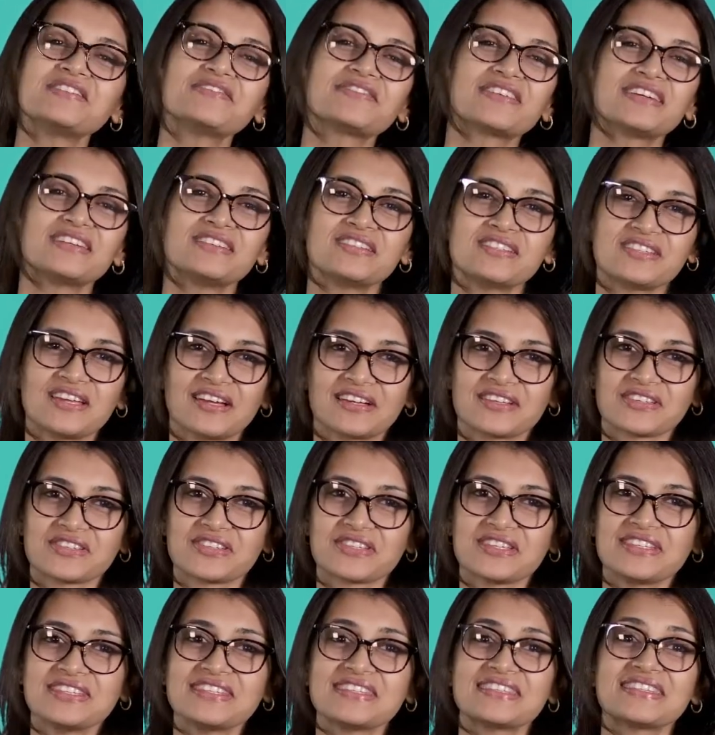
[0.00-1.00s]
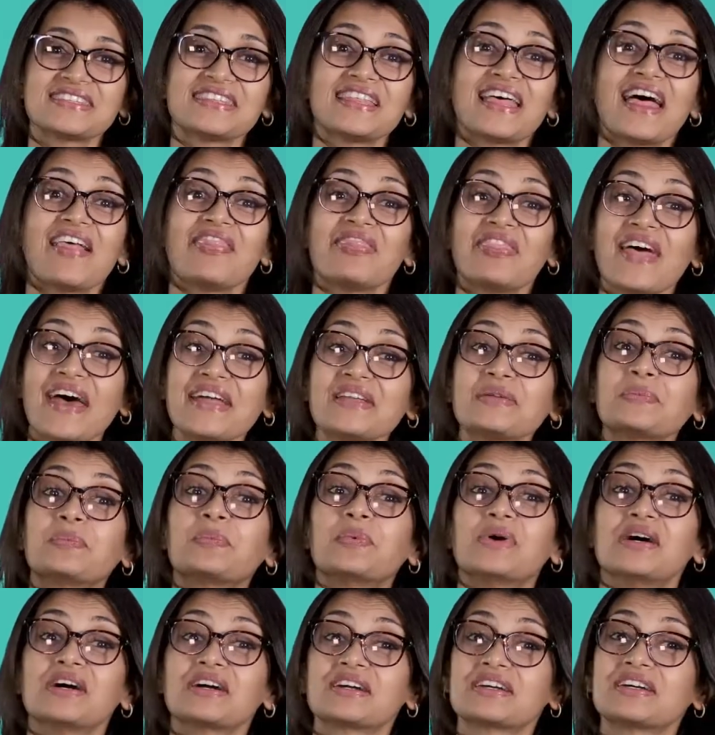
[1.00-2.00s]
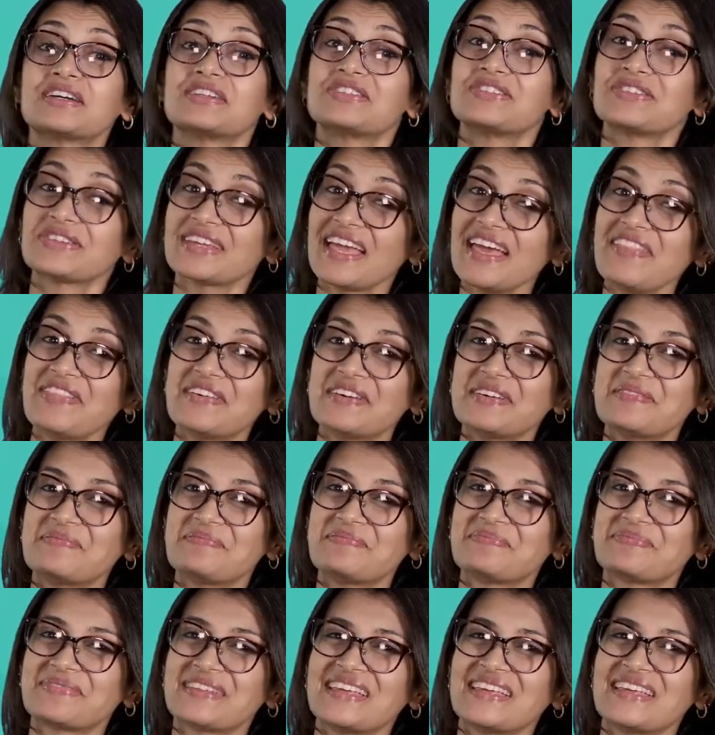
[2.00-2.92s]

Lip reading: of conjunctions that work together.